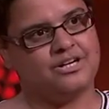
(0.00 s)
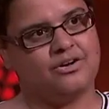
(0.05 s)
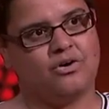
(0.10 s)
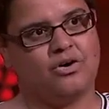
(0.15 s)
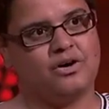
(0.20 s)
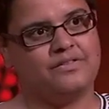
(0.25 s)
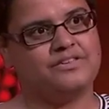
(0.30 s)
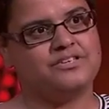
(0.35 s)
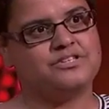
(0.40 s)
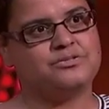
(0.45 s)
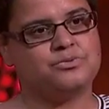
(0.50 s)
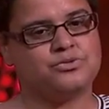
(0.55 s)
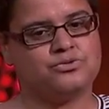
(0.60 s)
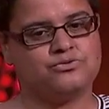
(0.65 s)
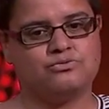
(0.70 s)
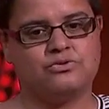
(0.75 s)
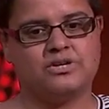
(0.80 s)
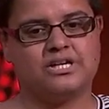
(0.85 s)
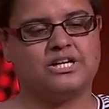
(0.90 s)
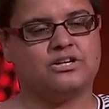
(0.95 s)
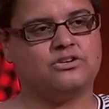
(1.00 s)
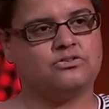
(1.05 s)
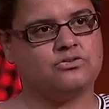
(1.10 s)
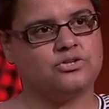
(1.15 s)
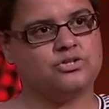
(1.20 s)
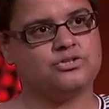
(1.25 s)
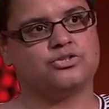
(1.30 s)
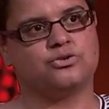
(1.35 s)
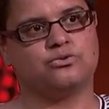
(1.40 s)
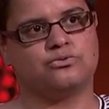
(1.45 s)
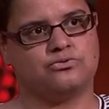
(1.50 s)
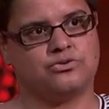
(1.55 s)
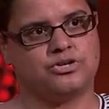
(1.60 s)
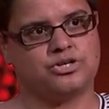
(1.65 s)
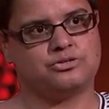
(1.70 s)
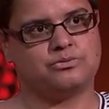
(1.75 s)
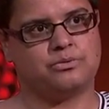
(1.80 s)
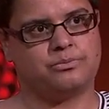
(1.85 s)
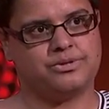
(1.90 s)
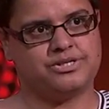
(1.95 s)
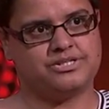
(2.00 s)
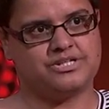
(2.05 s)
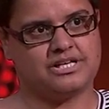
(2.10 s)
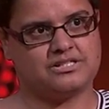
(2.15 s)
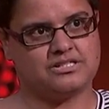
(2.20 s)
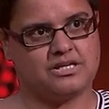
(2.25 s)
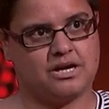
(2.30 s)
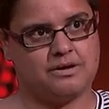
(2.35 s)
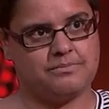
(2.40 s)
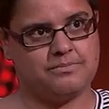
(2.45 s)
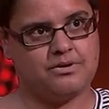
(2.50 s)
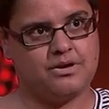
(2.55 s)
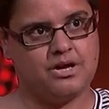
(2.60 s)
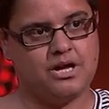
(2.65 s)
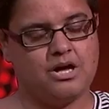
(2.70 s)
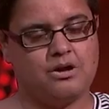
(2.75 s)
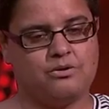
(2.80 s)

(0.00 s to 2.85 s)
not. And this was really crucial for us when we set up,